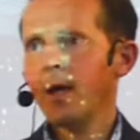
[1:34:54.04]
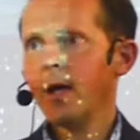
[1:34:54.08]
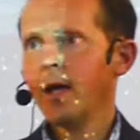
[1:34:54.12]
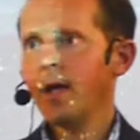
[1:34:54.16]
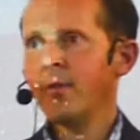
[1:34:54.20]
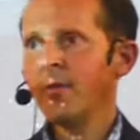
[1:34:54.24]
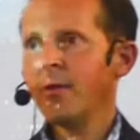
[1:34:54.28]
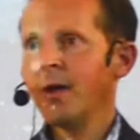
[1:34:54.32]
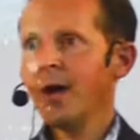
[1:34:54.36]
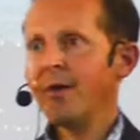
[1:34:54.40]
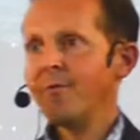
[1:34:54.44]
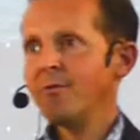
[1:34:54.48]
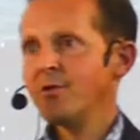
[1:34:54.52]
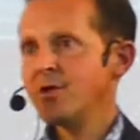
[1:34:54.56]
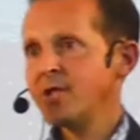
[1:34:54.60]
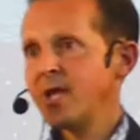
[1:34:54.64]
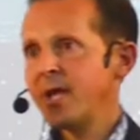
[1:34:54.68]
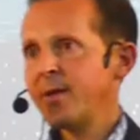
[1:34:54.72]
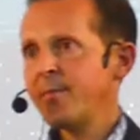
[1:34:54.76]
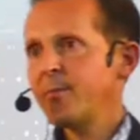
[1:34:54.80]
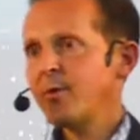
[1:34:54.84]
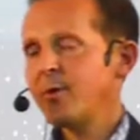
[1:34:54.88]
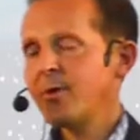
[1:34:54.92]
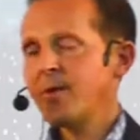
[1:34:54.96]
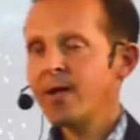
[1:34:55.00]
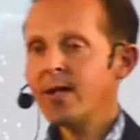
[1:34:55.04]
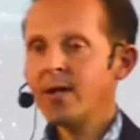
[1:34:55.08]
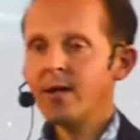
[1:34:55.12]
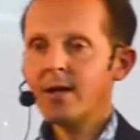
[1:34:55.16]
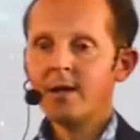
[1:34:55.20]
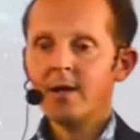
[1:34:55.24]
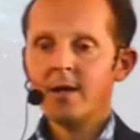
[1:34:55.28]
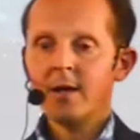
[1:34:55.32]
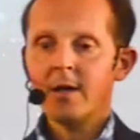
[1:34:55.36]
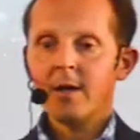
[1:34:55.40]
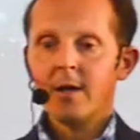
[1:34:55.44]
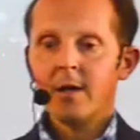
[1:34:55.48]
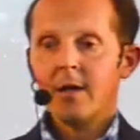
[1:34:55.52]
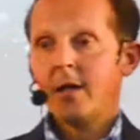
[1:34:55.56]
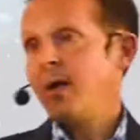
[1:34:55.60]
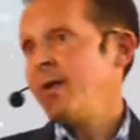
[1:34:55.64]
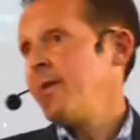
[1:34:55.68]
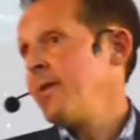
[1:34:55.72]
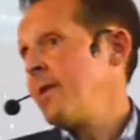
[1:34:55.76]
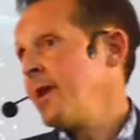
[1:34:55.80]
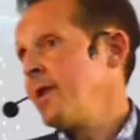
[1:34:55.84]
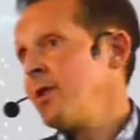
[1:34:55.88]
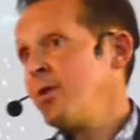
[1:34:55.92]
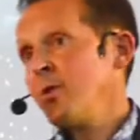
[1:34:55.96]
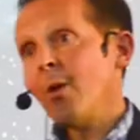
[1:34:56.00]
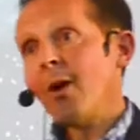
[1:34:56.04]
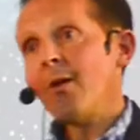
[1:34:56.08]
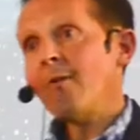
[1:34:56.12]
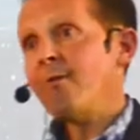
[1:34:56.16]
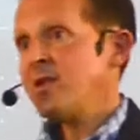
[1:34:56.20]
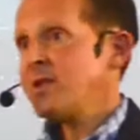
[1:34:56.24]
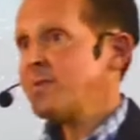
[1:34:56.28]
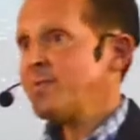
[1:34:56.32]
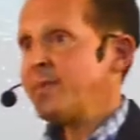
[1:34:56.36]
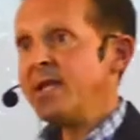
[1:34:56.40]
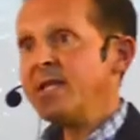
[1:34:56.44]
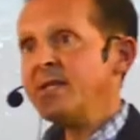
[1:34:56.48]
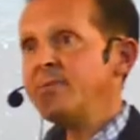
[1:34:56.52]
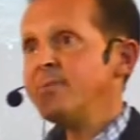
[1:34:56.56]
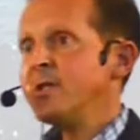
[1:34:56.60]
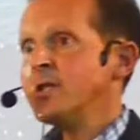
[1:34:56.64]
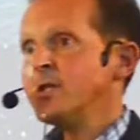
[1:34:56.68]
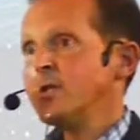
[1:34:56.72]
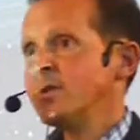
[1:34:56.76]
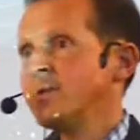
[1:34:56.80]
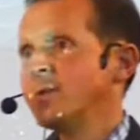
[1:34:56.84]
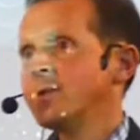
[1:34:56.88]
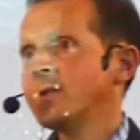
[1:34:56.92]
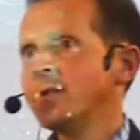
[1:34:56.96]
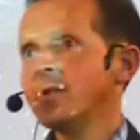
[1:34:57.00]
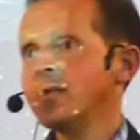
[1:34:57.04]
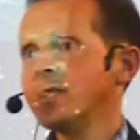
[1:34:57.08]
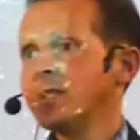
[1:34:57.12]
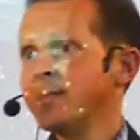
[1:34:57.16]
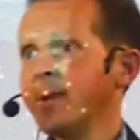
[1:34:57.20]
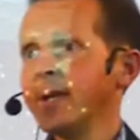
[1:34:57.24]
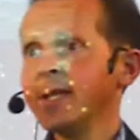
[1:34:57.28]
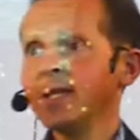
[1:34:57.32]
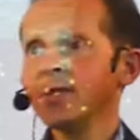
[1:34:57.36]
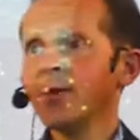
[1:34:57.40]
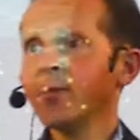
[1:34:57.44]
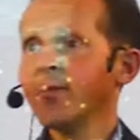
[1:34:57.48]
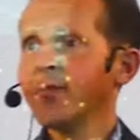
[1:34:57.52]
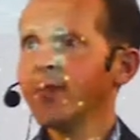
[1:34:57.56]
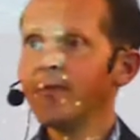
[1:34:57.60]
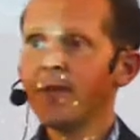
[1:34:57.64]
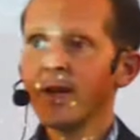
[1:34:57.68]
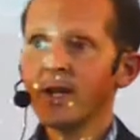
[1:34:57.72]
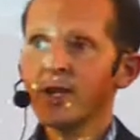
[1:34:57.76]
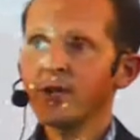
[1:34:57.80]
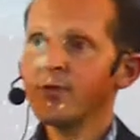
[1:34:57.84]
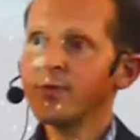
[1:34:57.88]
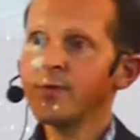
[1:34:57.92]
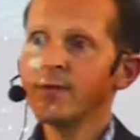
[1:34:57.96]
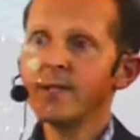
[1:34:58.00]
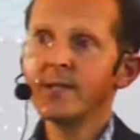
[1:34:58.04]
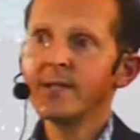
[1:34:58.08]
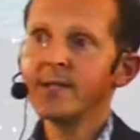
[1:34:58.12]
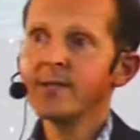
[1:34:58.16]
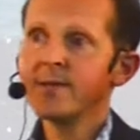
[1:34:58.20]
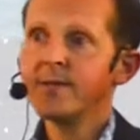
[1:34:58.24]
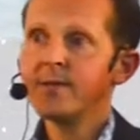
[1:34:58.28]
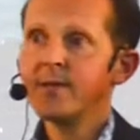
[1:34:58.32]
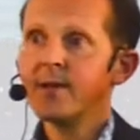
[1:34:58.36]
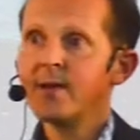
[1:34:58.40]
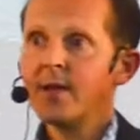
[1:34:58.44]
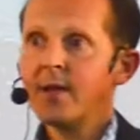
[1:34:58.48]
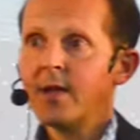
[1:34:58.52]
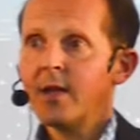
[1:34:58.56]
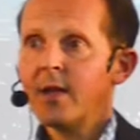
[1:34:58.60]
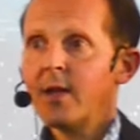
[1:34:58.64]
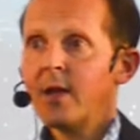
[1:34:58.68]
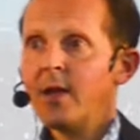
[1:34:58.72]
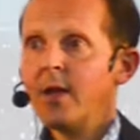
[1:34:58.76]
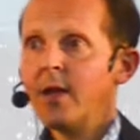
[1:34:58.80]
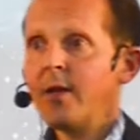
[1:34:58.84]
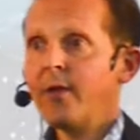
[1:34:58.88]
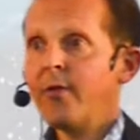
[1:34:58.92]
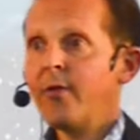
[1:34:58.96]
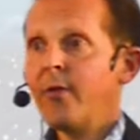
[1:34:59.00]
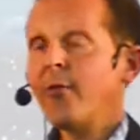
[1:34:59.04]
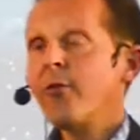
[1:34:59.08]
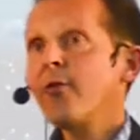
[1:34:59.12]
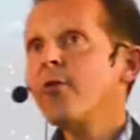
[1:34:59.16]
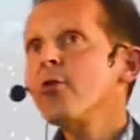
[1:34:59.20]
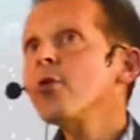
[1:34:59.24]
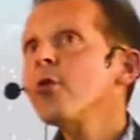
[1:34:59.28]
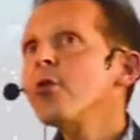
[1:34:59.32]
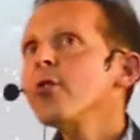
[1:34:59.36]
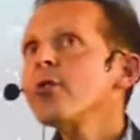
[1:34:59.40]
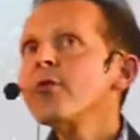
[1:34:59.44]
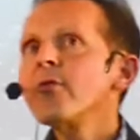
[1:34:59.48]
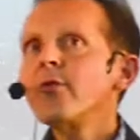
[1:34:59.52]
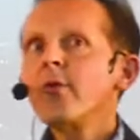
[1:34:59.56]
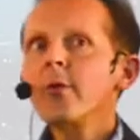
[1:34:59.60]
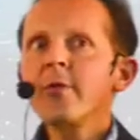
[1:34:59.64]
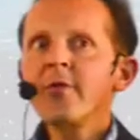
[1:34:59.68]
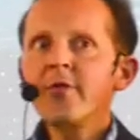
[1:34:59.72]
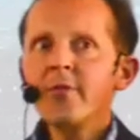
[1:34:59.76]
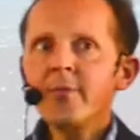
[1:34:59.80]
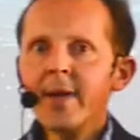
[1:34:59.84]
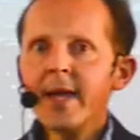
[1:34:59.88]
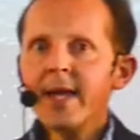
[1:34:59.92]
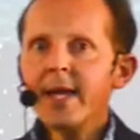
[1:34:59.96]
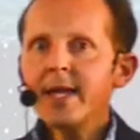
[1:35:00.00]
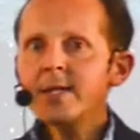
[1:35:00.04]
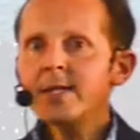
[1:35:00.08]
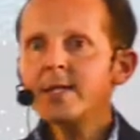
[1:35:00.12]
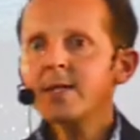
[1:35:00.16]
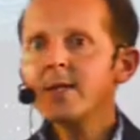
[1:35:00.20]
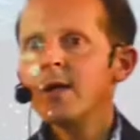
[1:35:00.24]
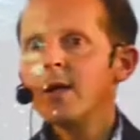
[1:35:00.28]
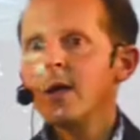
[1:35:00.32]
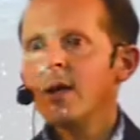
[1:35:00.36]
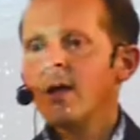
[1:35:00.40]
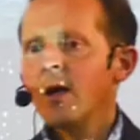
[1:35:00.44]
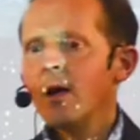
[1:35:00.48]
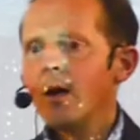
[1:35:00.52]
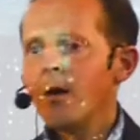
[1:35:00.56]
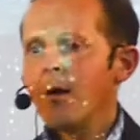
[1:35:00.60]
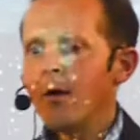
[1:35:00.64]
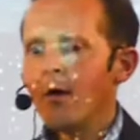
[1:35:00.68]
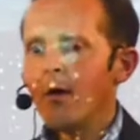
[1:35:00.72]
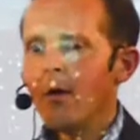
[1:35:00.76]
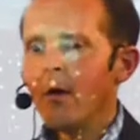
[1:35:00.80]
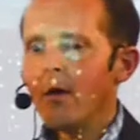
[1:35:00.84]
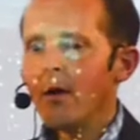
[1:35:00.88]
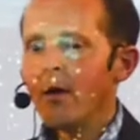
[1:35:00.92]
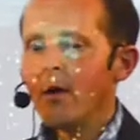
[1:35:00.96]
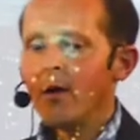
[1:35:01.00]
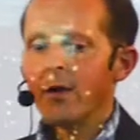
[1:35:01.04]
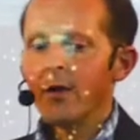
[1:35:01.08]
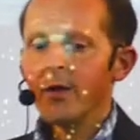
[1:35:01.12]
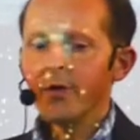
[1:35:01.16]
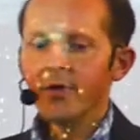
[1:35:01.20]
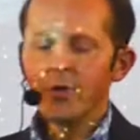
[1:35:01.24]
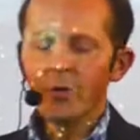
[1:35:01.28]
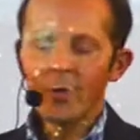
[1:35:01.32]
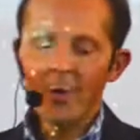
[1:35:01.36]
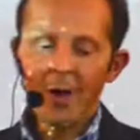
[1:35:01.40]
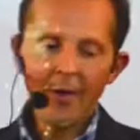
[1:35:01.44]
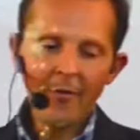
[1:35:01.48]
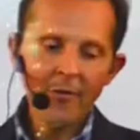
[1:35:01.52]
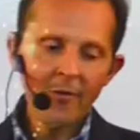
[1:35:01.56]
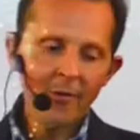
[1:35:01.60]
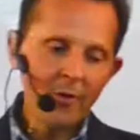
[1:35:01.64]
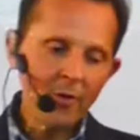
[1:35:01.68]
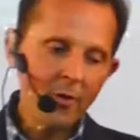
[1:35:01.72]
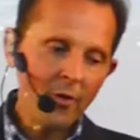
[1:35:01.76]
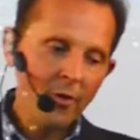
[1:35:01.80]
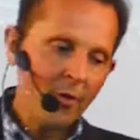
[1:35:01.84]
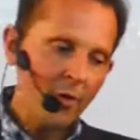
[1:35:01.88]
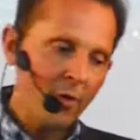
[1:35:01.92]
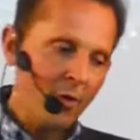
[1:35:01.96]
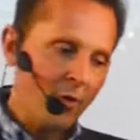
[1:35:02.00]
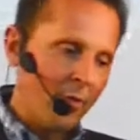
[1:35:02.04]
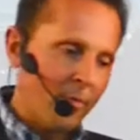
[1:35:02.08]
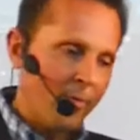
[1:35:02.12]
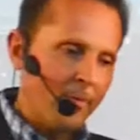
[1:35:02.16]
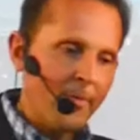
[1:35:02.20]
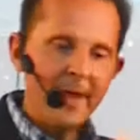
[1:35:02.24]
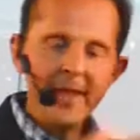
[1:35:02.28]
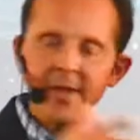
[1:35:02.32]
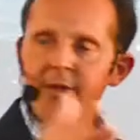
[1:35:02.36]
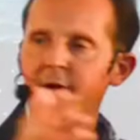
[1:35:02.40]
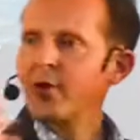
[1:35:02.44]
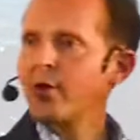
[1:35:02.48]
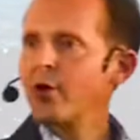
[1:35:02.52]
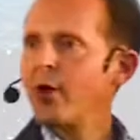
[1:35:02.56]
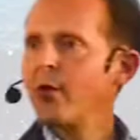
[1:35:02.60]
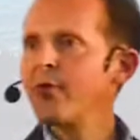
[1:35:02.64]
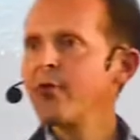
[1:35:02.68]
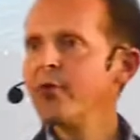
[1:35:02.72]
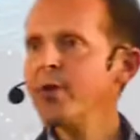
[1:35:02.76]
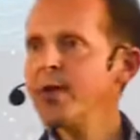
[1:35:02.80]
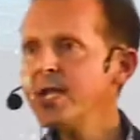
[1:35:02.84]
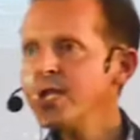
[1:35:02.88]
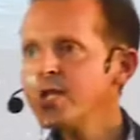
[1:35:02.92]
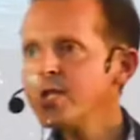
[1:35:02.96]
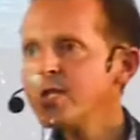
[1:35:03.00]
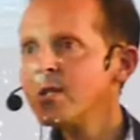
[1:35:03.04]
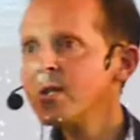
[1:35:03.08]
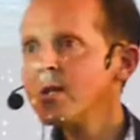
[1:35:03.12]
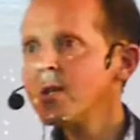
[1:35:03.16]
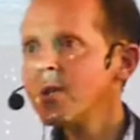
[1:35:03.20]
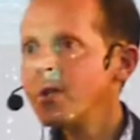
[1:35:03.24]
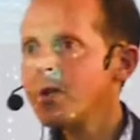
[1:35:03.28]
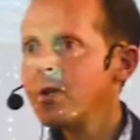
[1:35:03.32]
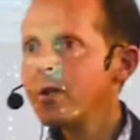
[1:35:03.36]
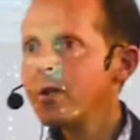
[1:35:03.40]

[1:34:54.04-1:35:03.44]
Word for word: and have a shape model. And then you have a space missions, space observatories. And of course, from space, uh, you have a, a better coverage,